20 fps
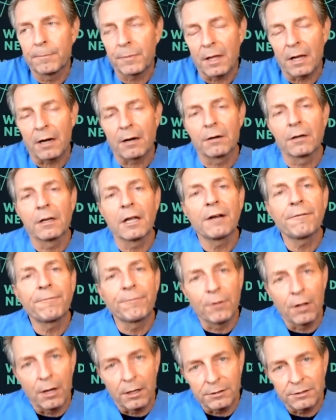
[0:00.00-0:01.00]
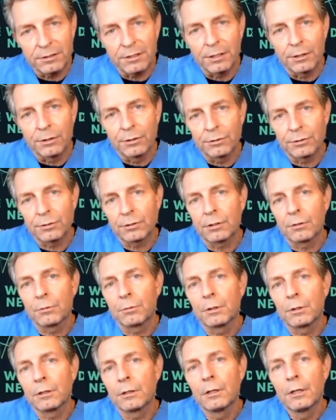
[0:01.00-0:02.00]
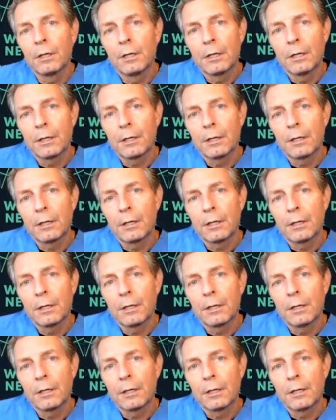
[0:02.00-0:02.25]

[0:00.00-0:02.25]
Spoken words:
are lifelong skills that will